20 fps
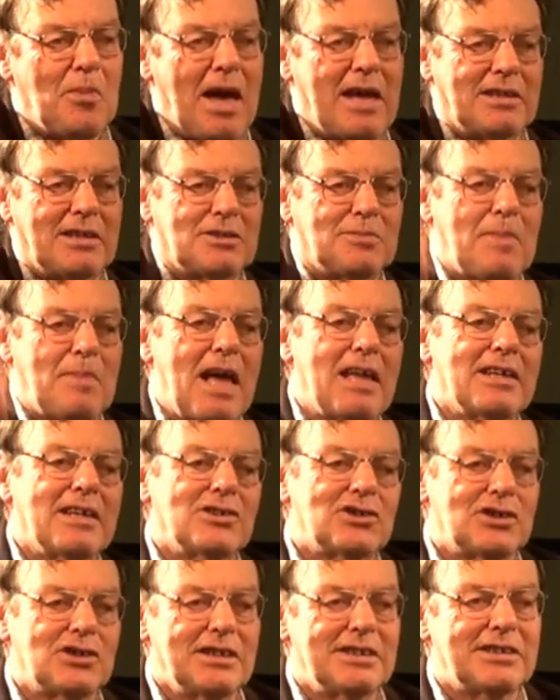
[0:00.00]
bank's
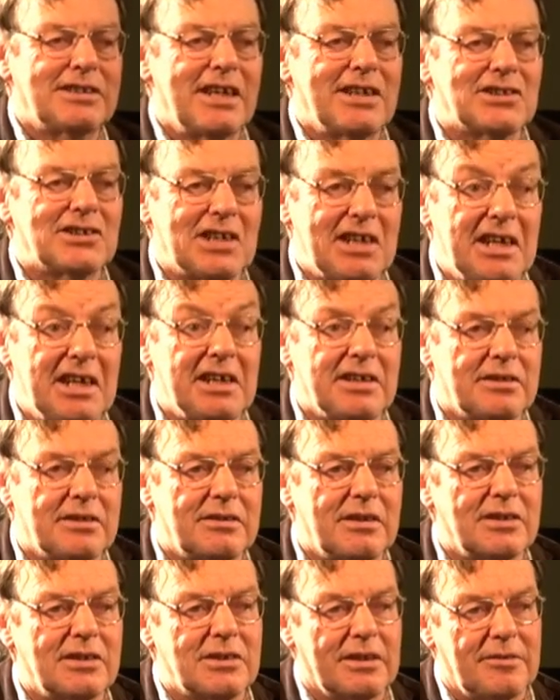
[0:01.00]
balance sheet takes a hit,
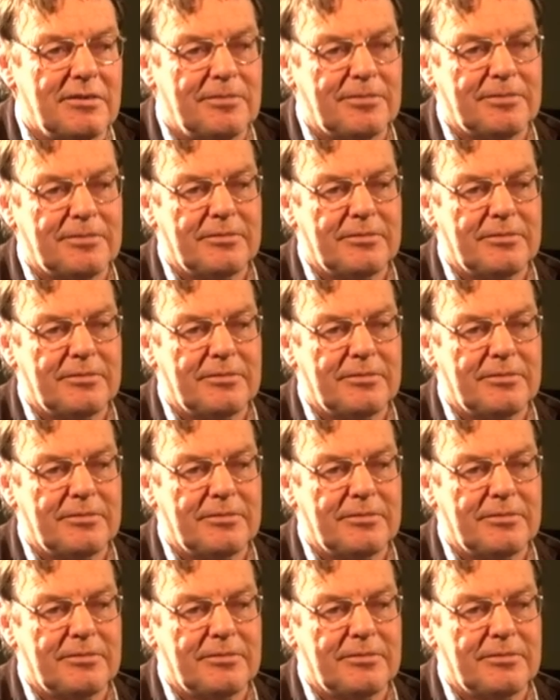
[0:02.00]
does it?